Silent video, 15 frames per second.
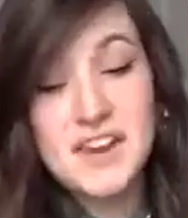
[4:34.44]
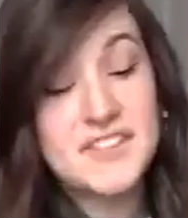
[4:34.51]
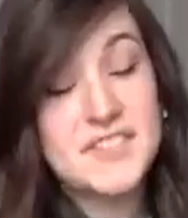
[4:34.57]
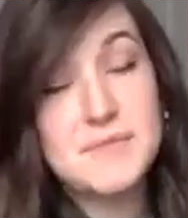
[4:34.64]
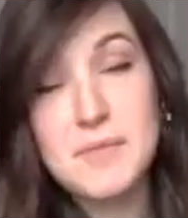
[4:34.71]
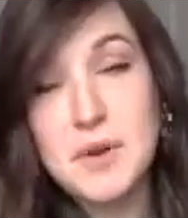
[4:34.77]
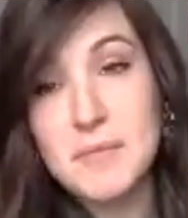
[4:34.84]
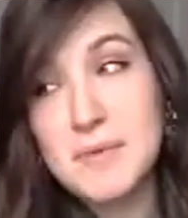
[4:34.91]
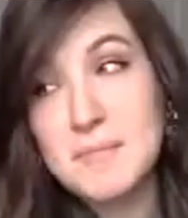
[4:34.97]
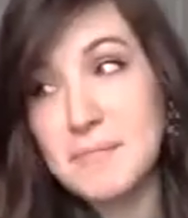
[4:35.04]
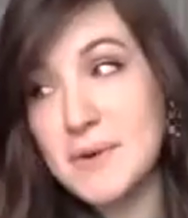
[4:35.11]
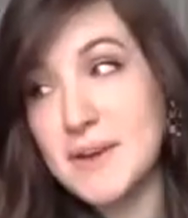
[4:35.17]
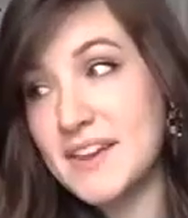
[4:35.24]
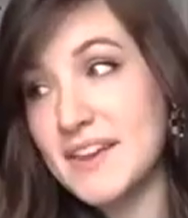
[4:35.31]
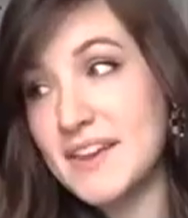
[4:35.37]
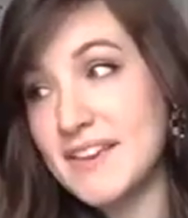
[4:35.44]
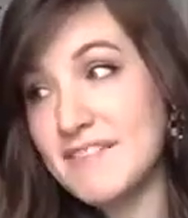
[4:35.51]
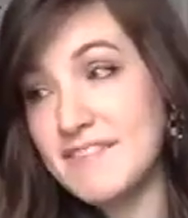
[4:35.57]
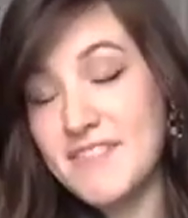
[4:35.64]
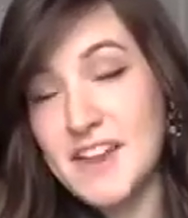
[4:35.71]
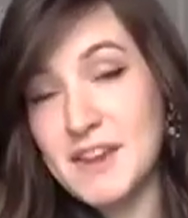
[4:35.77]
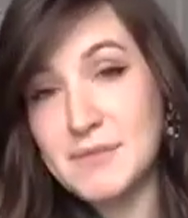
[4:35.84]
at the moment, but if
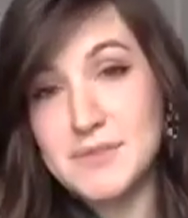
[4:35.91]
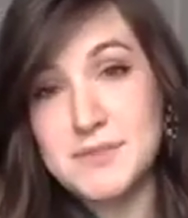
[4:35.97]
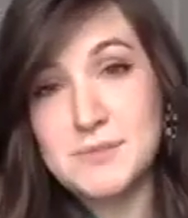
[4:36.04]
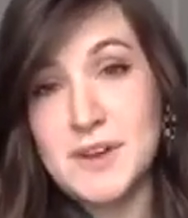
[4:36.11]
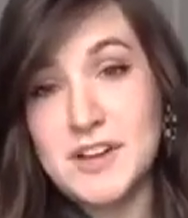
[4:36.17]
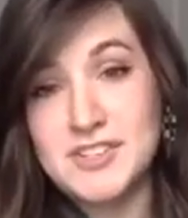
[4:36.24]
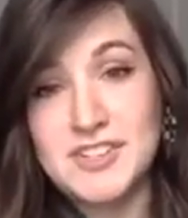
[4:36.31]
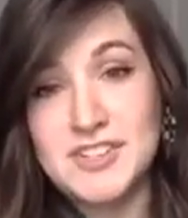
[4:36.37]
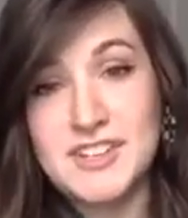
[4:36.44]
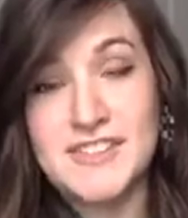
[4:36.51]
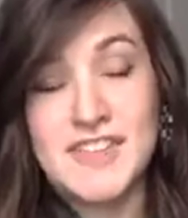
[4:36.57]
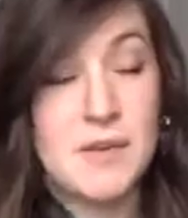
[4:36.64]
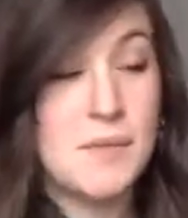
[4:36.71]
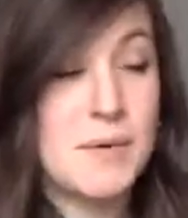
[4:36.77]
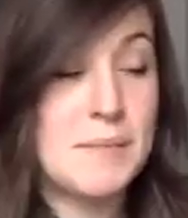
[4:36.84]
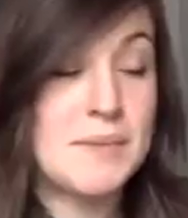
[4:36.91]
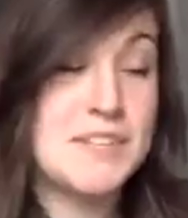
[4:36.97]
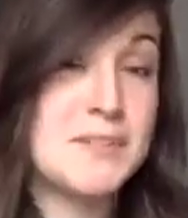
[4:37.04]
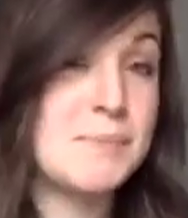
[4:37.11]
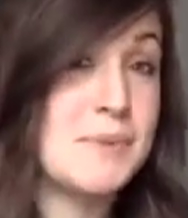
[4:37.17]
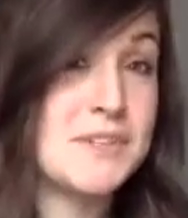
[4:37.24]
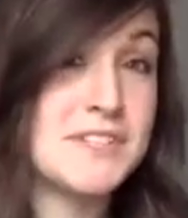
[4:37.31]
anyone's watching and they want me
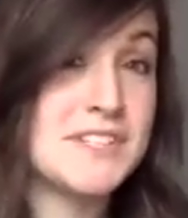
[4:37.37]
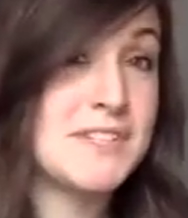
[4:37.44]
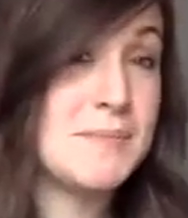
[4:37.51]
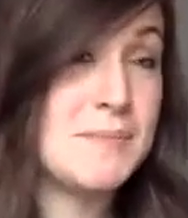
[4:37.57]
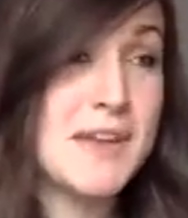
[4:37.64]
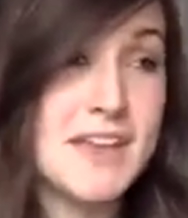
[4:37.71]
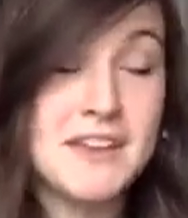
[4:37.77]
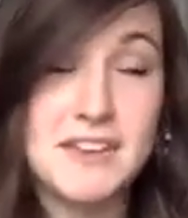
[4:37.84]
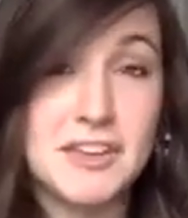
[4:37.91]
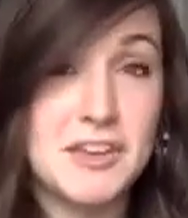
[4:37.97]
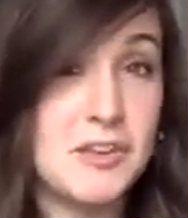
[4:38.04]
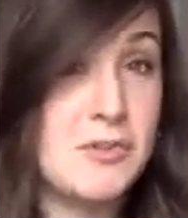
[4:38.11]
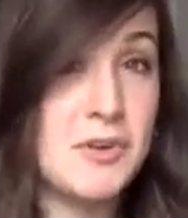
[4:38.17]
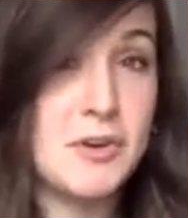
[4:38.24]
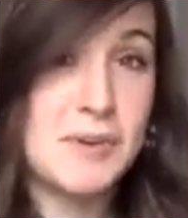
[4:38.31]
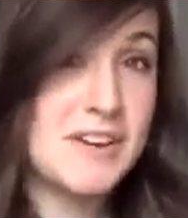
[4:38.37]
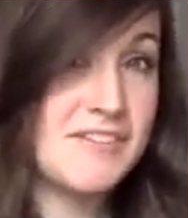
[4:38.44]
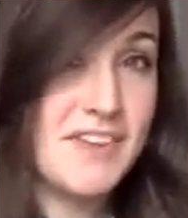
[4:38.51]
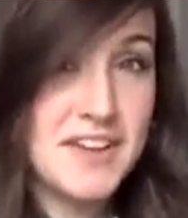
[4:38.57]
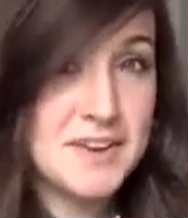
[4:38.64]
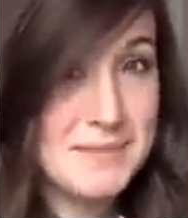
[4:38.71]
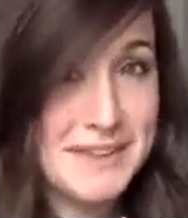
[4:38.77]
to participate, you know where to
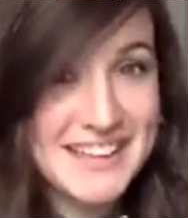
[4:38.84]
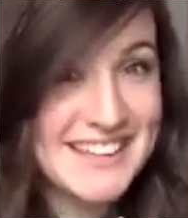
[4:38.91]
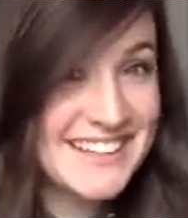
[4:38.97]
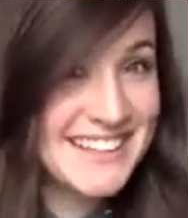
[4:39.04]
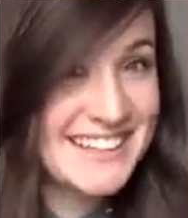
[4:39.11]
find me.